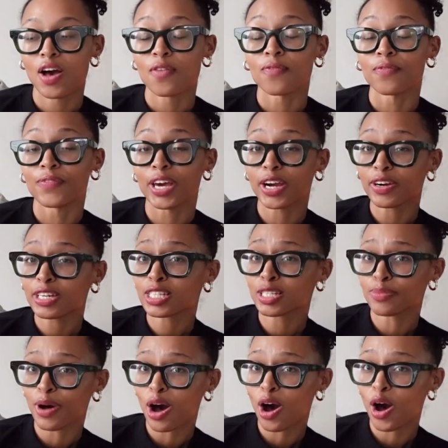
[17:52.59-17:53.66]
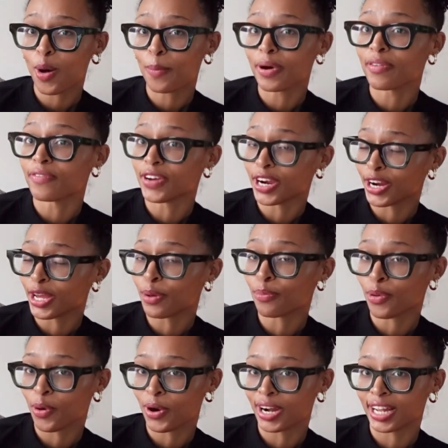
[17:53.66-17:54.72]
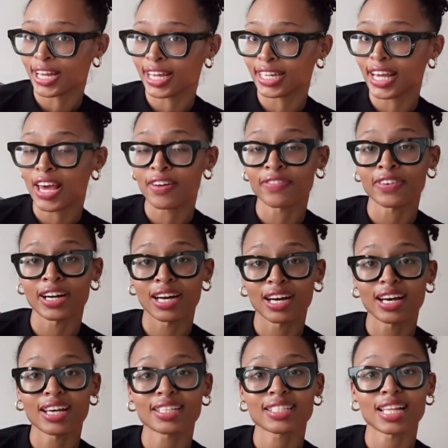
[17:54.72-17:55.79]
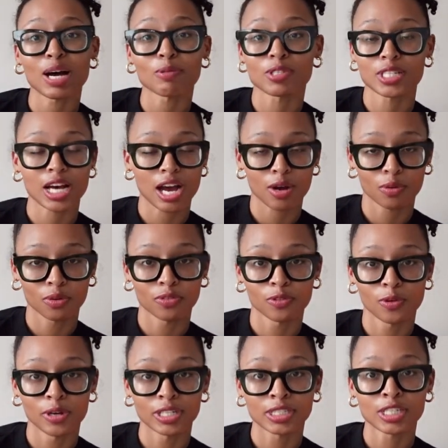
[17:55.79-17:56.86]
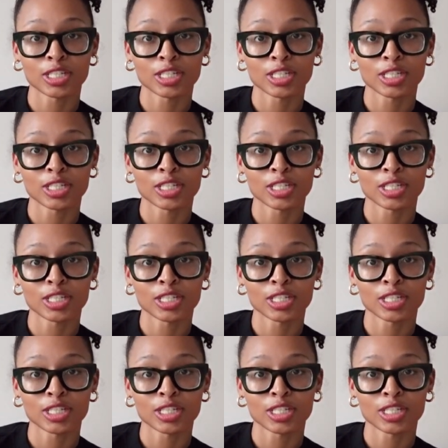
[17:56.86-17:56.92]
very small but very important, and for us that was Aquaphor.